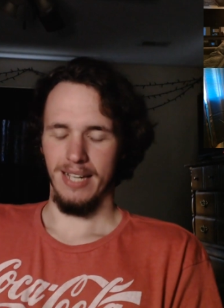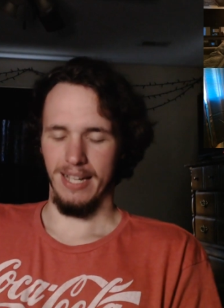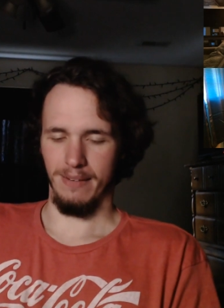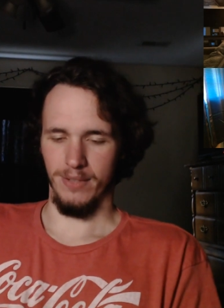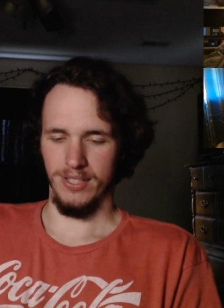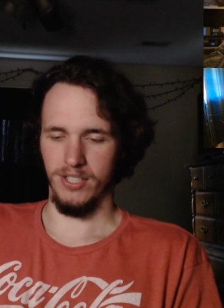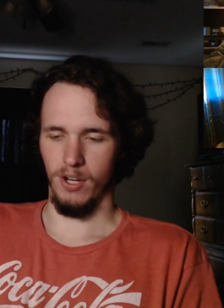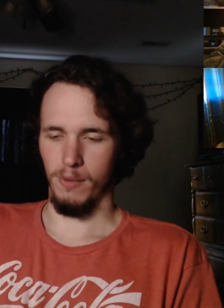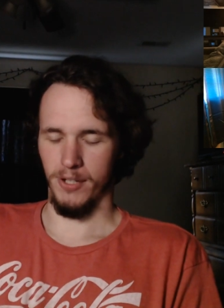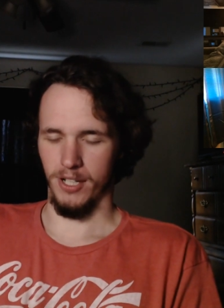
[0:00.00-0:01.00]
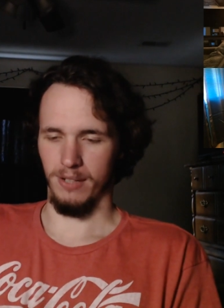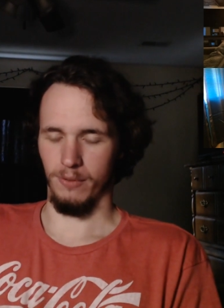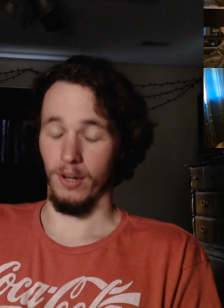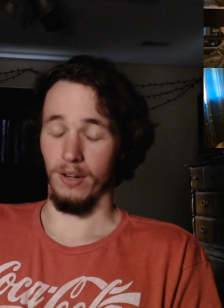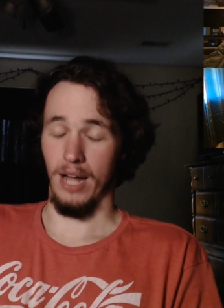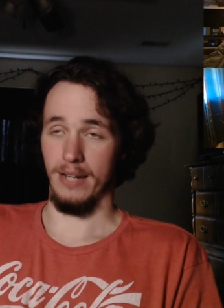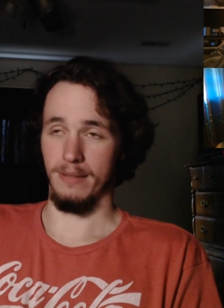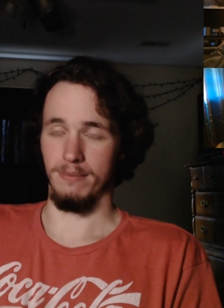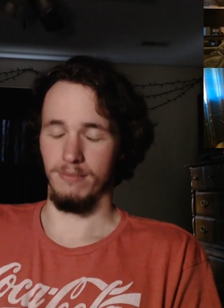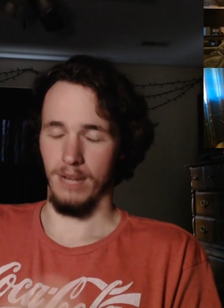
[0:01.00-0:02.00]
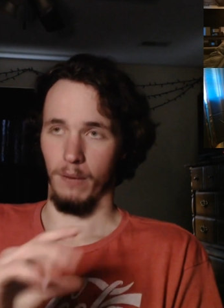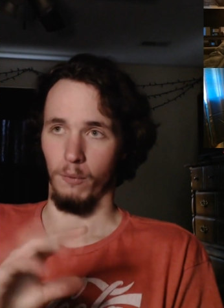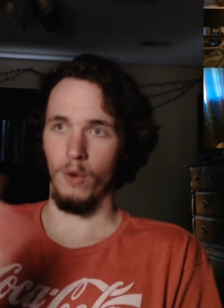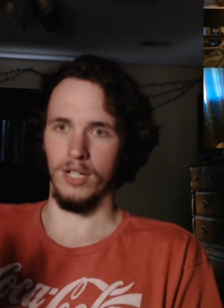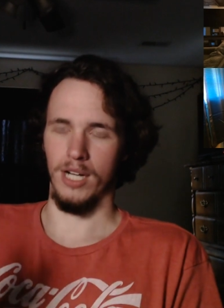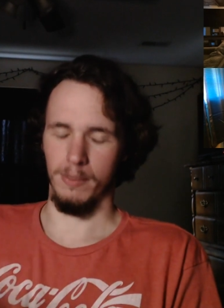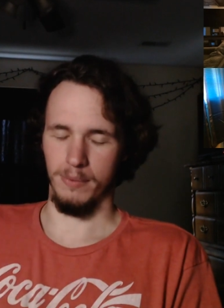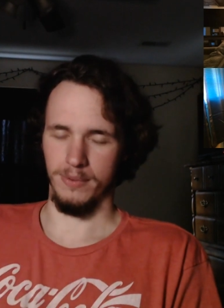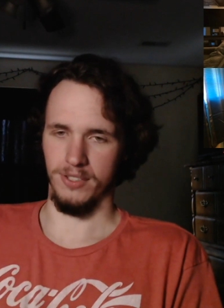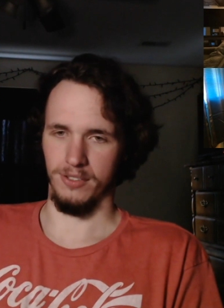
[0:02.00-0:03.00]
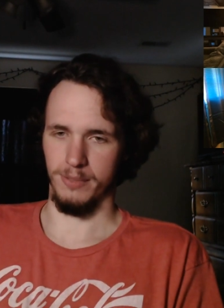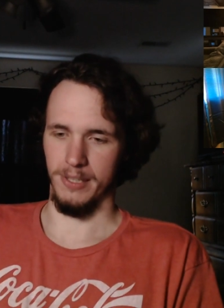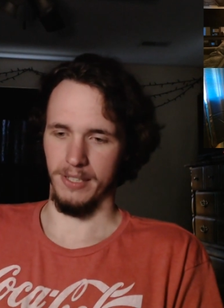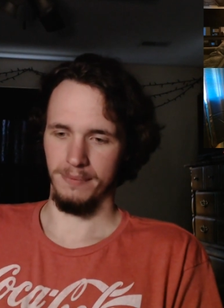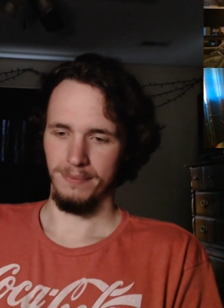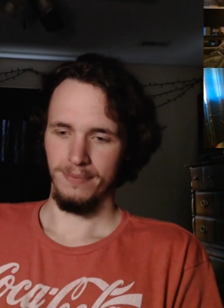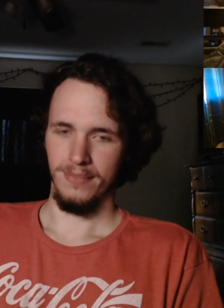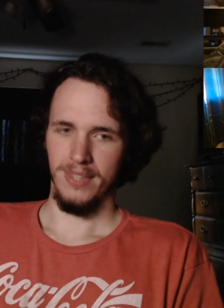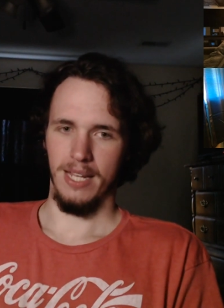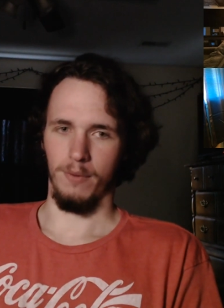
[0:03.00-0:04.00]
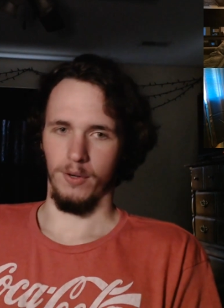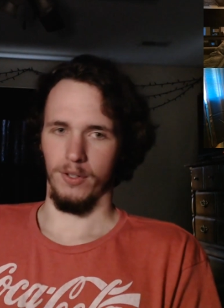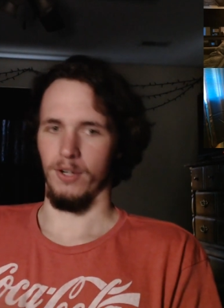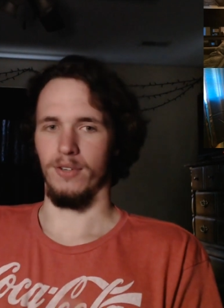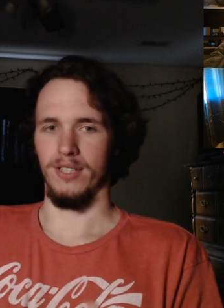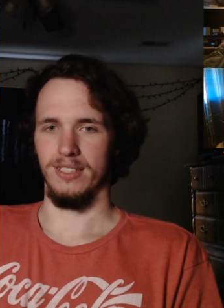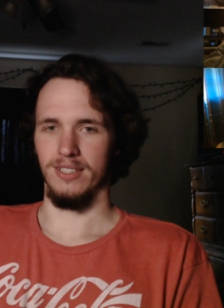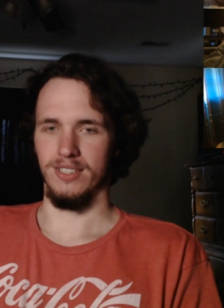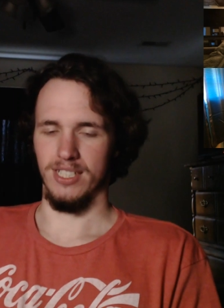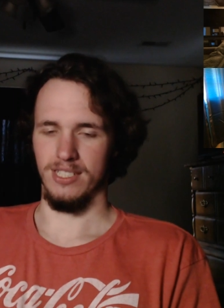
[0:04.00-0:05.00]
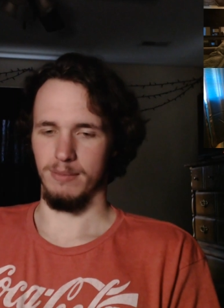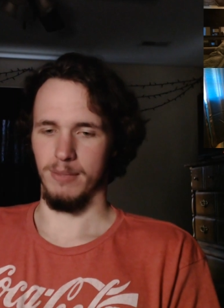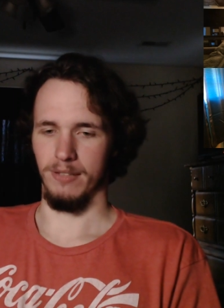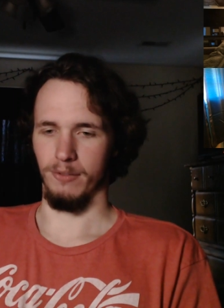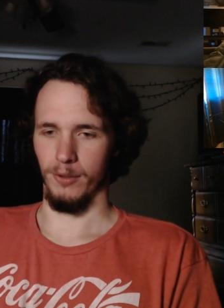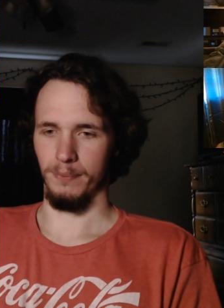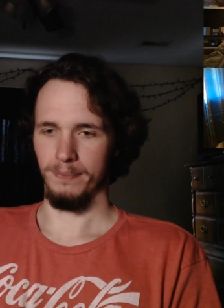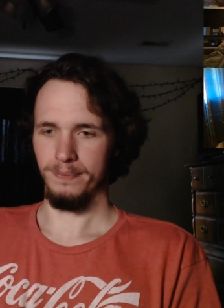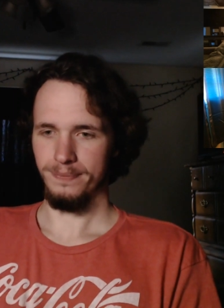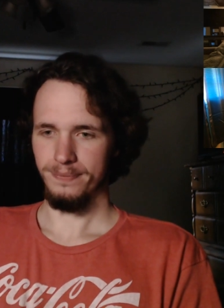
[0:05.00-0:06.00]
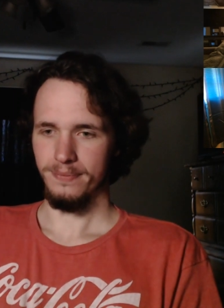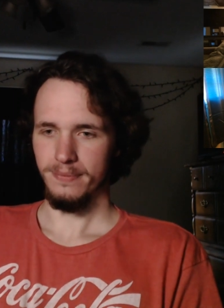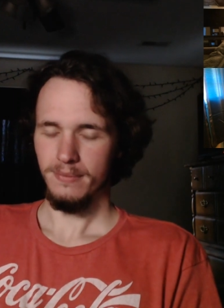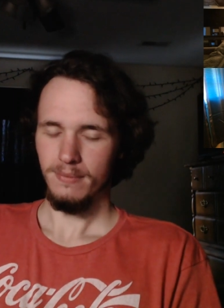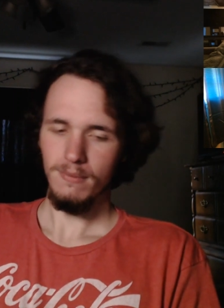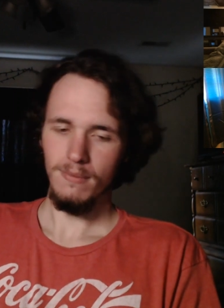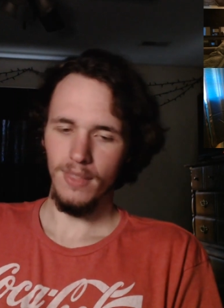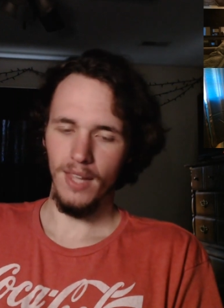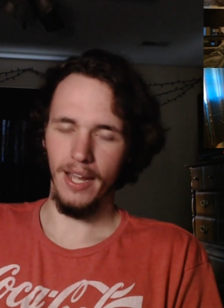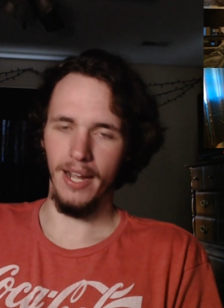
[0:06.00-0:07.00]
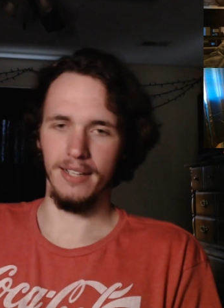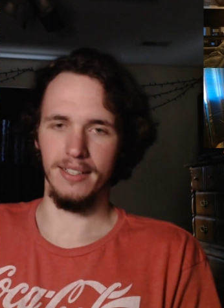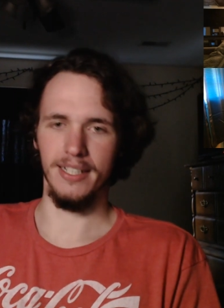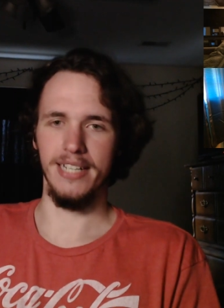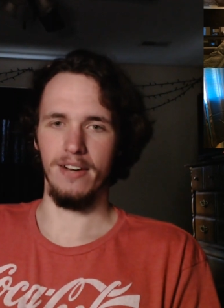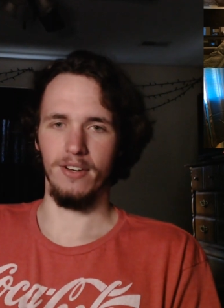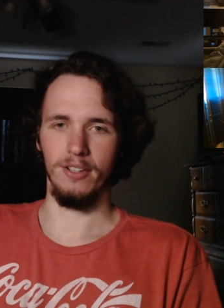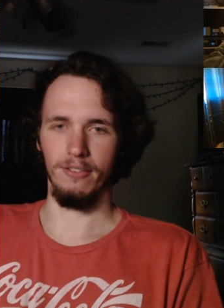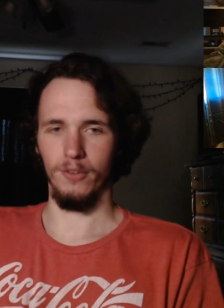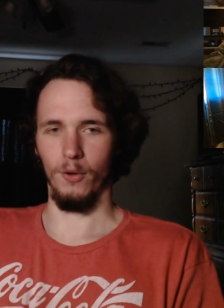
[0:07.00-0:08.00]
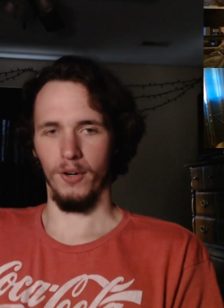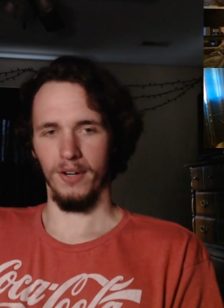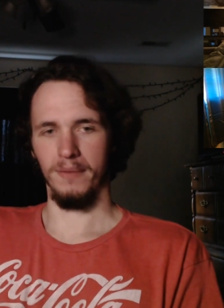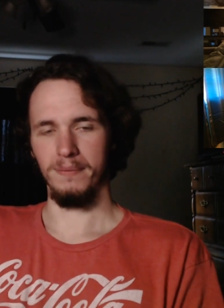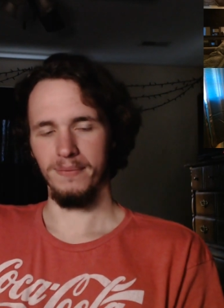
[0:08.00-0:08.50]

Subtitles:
And we sobered up. Well, I woke up, so to speak, and we're going into Jesse's bedroom. And I lay down on the floor.